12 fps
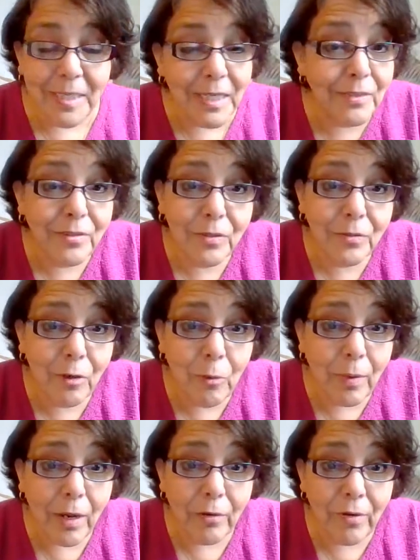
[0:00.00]
It's the
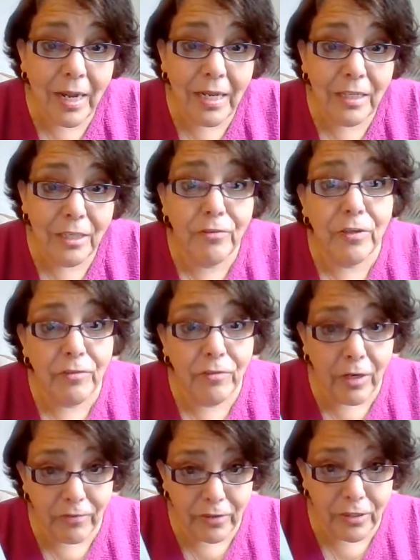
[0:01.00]
robot, right? You've heard of
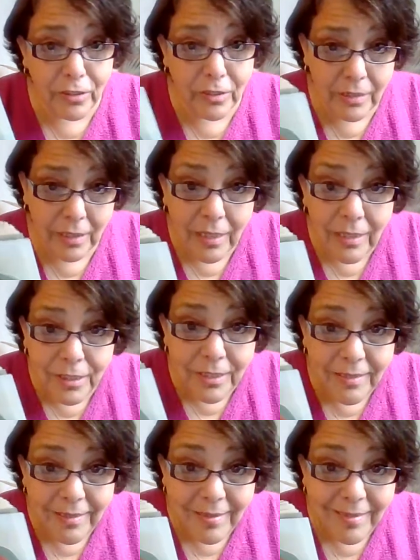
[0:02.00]
artificial
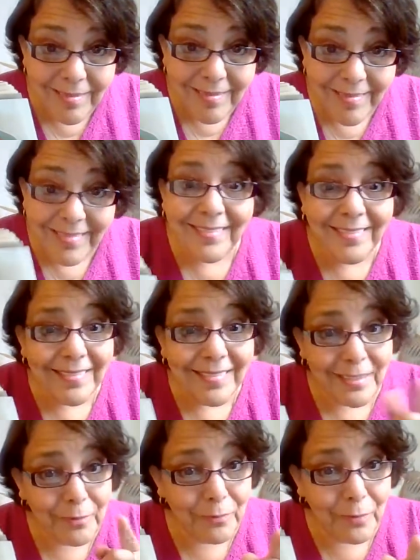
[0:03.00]
intelligence?
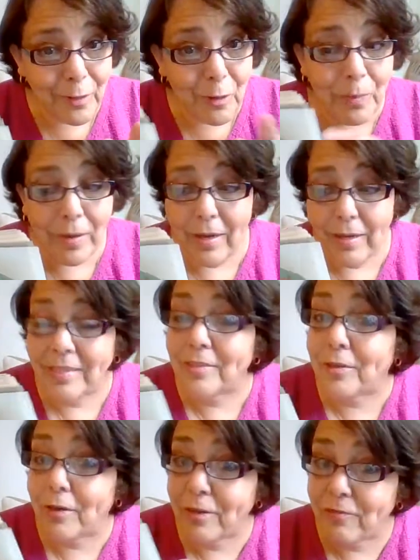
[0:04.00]
The robot
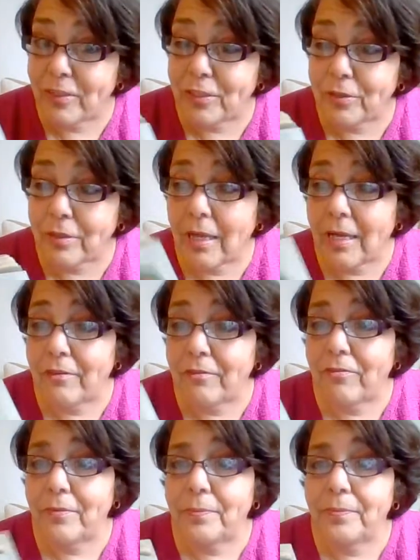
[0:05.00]
is artificial
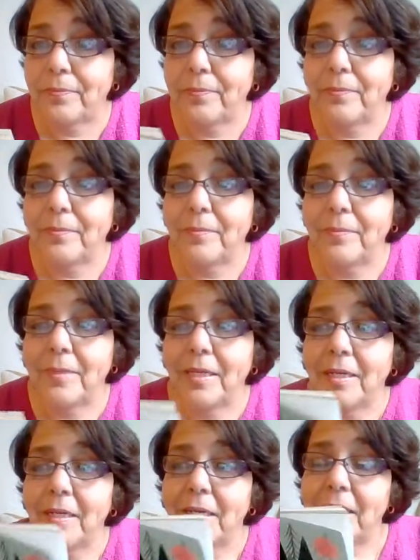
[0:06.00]
life.
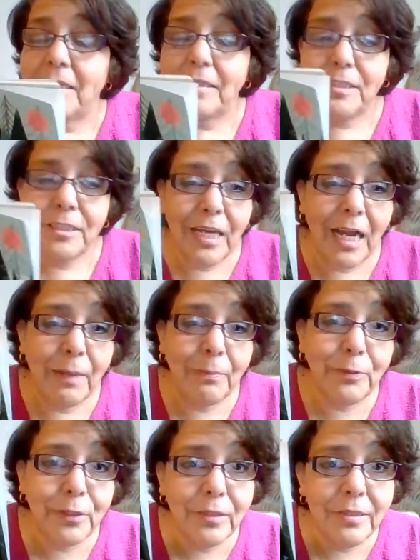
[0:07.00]

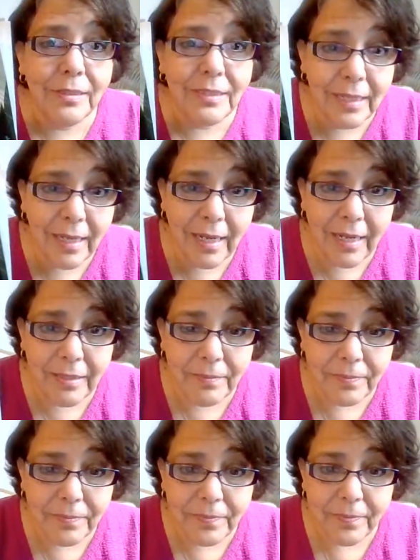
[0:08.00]
Chapter
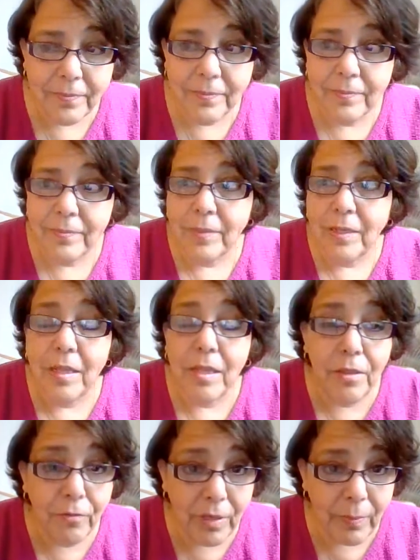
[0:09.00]
10,
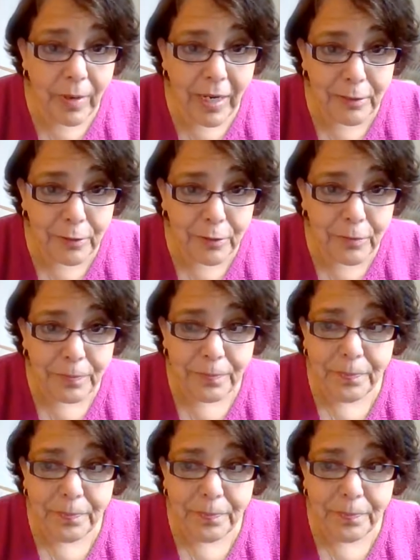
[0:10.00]
The Reminder.